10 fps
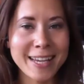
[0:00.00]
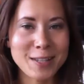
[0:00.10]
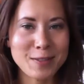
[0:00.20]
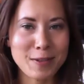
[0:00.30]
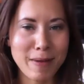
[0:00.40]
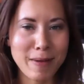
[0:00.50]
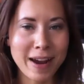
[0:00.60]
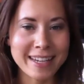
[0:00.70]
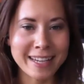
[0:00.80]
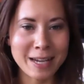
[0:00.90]
is
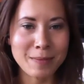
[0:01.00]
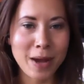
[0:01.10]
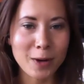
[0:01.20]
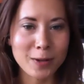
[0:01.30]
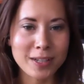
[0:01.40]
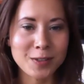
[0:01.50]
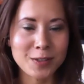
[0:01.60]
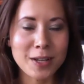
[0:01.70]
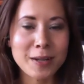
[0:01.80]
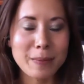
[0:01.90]
reminding about
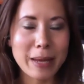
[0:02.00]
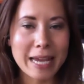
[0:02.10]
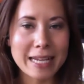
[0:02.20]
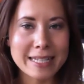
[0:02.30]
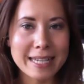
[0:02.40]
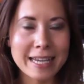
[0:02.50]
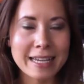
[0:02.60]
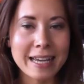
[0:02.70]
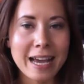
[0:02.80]
an amazing